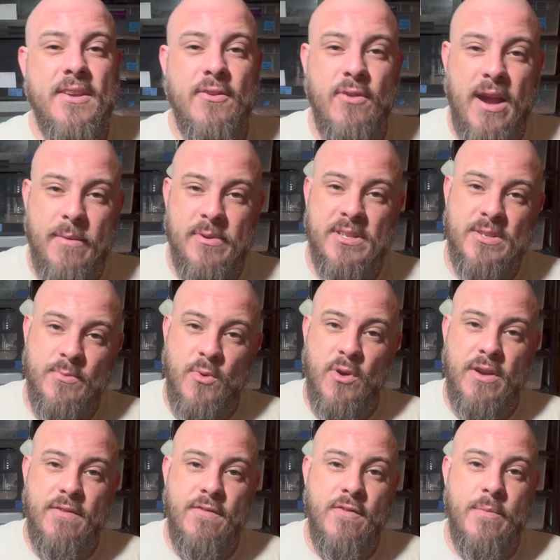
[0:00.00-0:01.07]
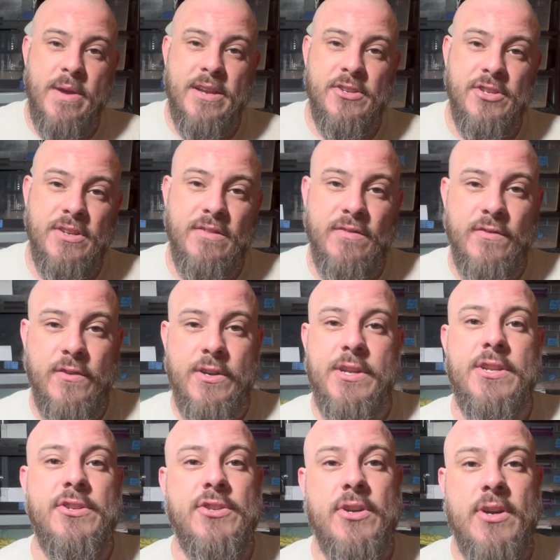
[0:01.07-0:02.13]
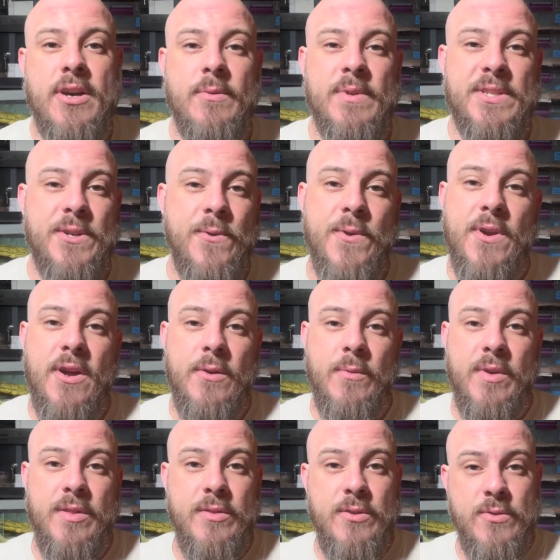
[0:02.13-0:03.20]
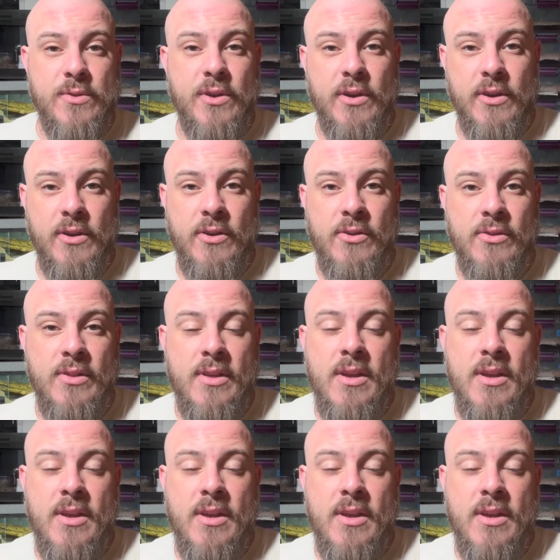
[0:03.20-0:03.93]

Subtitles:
grabbing some more information and footage on what's going on with New Girl,